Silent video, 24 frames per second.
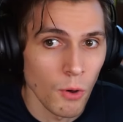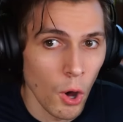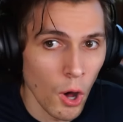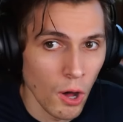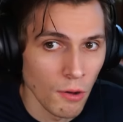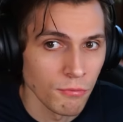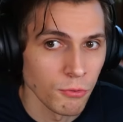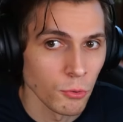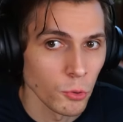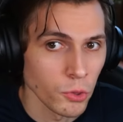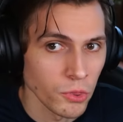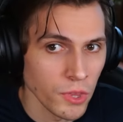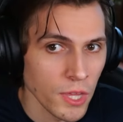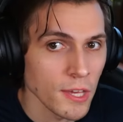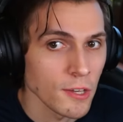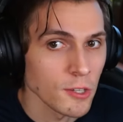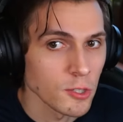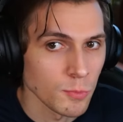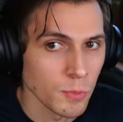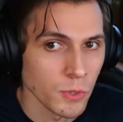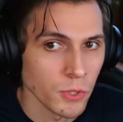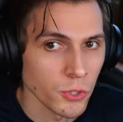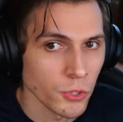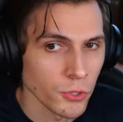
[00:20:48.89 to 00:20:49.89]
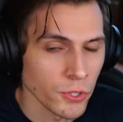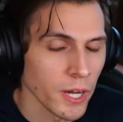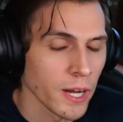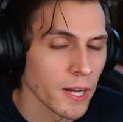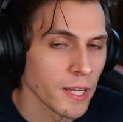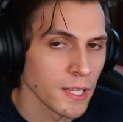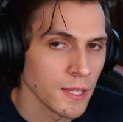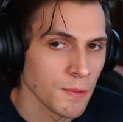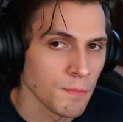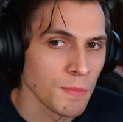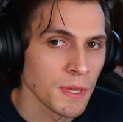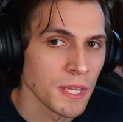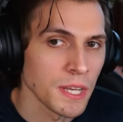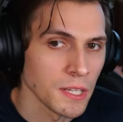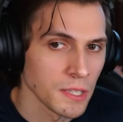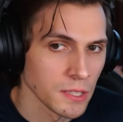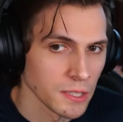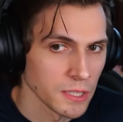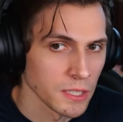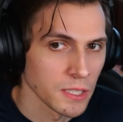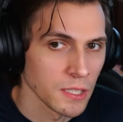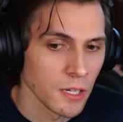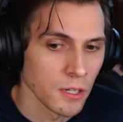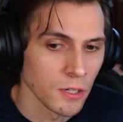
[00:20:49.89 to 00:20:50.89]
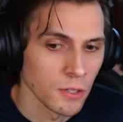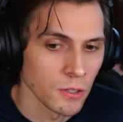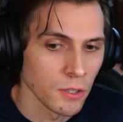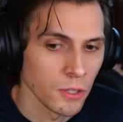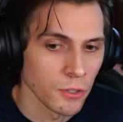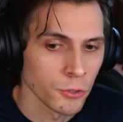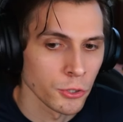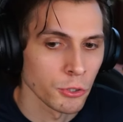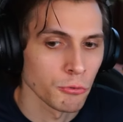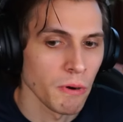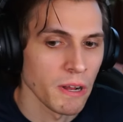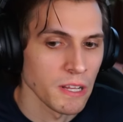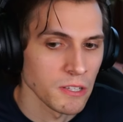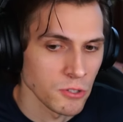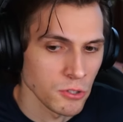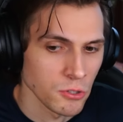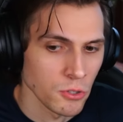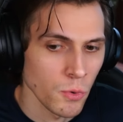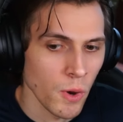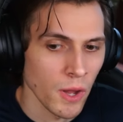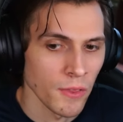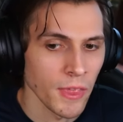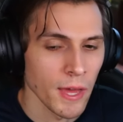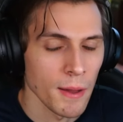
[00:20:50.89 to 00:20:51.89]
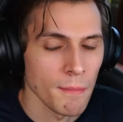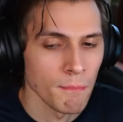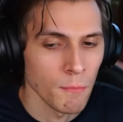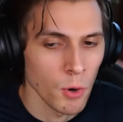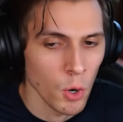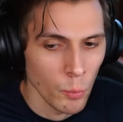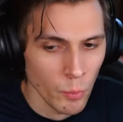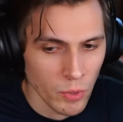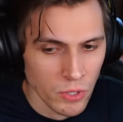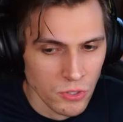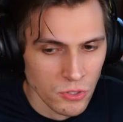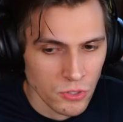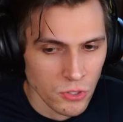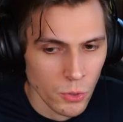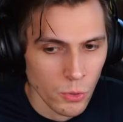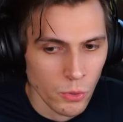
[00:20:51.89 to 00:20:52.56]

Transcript: awful things, but they're not immediately a threat to you at that moment.